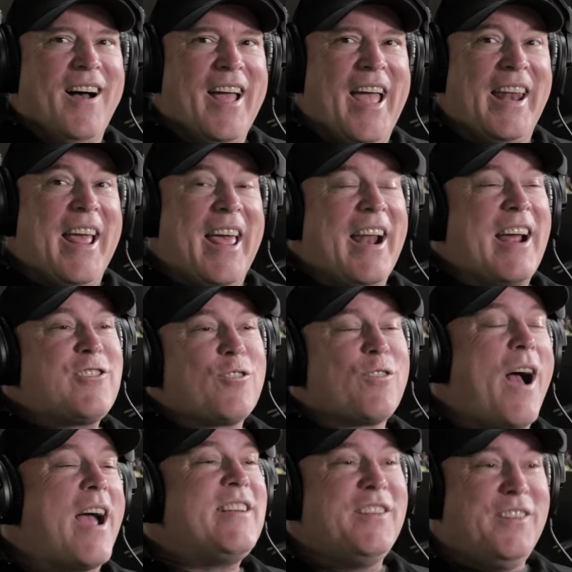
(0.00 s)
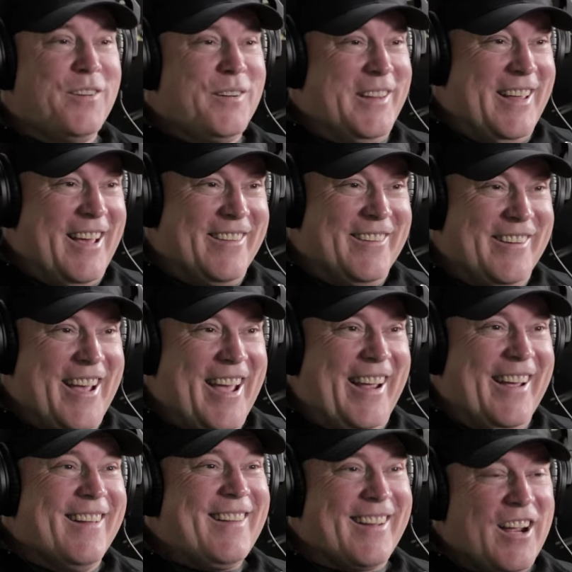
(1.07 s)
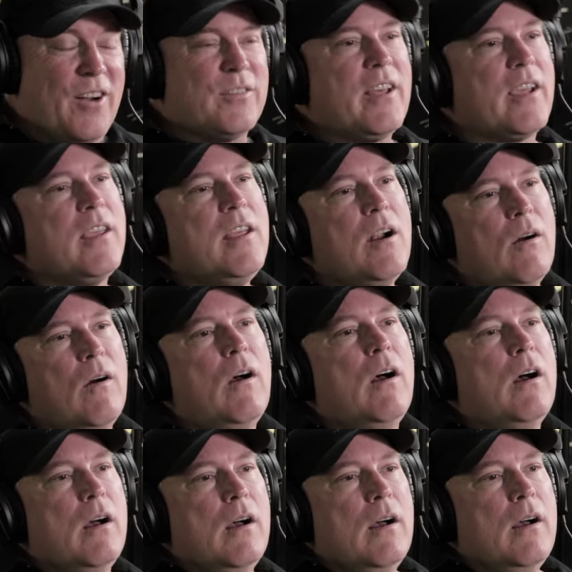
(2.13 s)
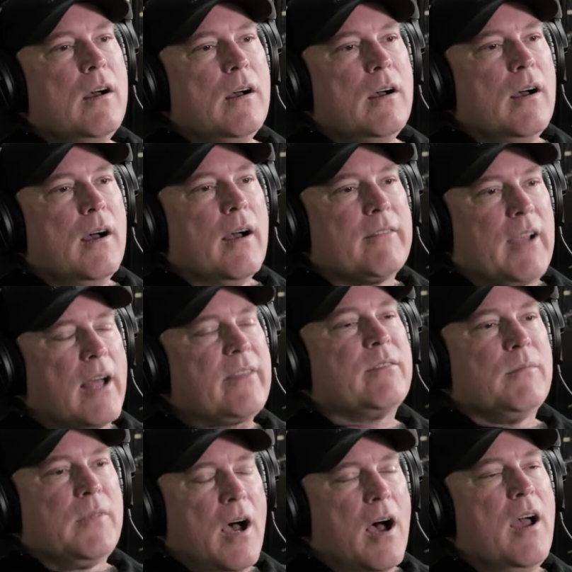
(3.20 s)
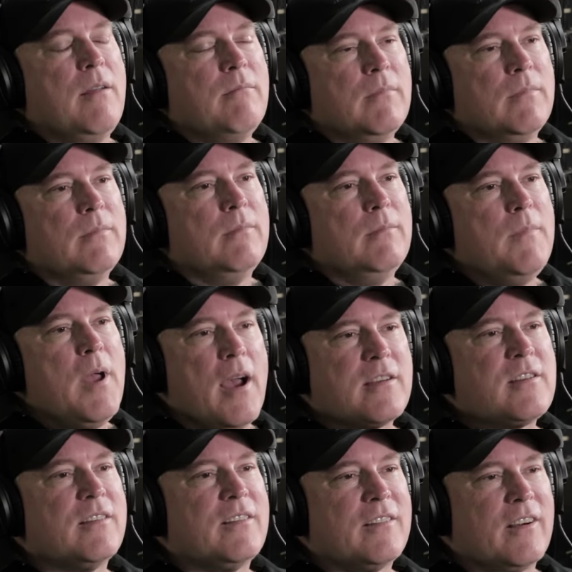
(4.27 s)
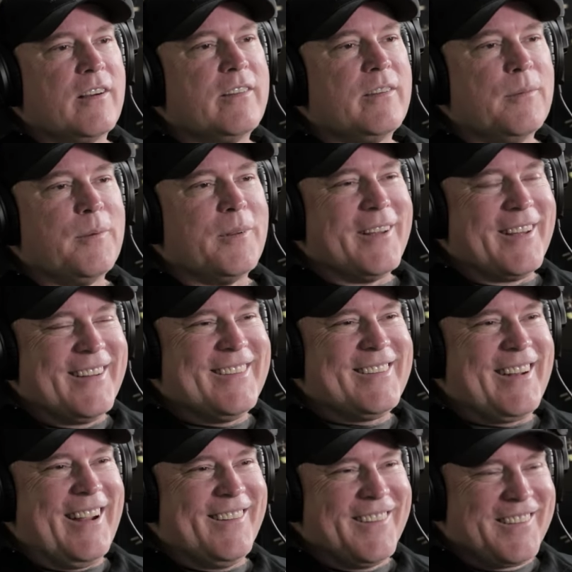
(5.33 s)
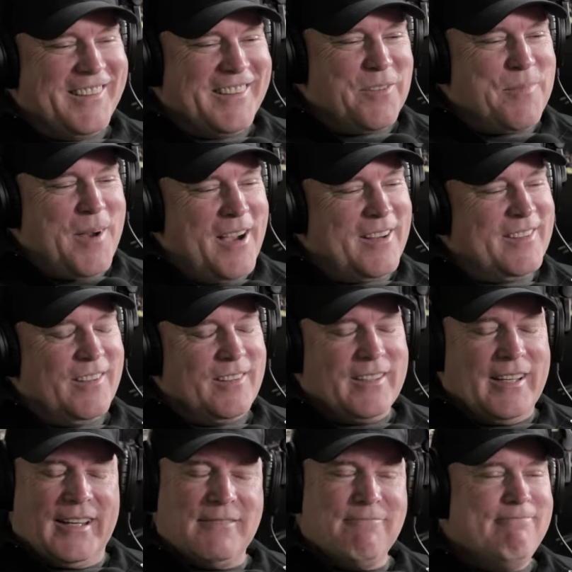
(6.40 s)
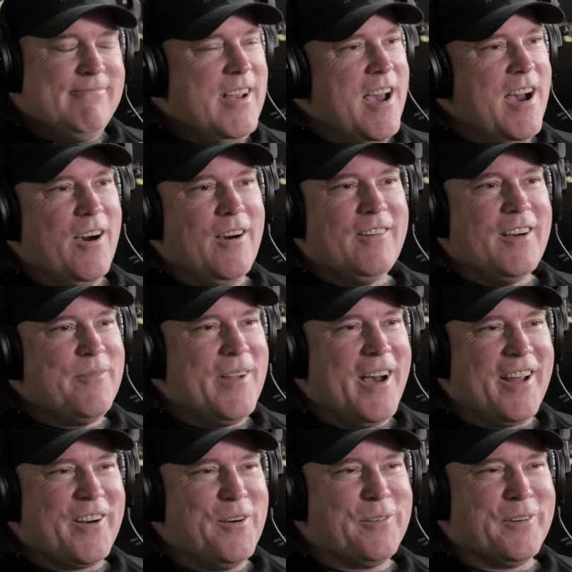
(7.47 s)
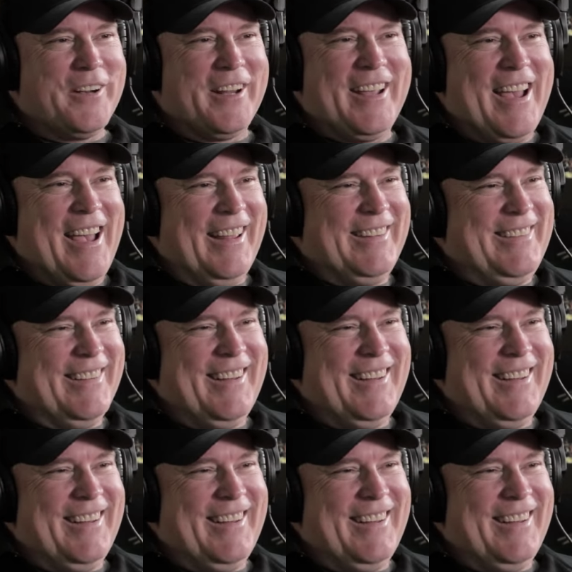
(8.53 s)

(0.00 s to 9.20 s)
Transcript: And I tried to do it the other day. Like, I was like, you know, I've got some time. Maybe I should start assembling this. And I looked at the box and I was like, no, I'm not over it yet.